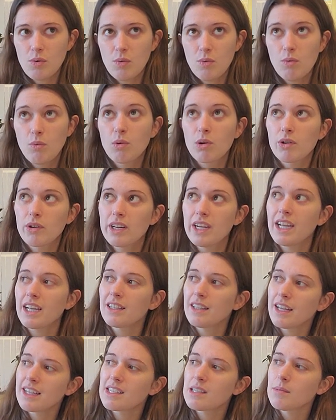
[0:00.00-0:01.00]
worrying
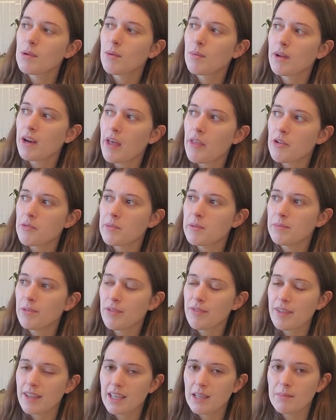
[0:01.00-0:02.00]
less about what other people
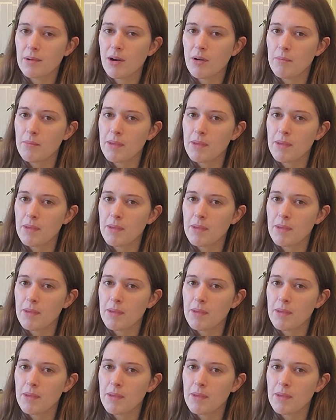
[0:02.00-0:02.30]
think about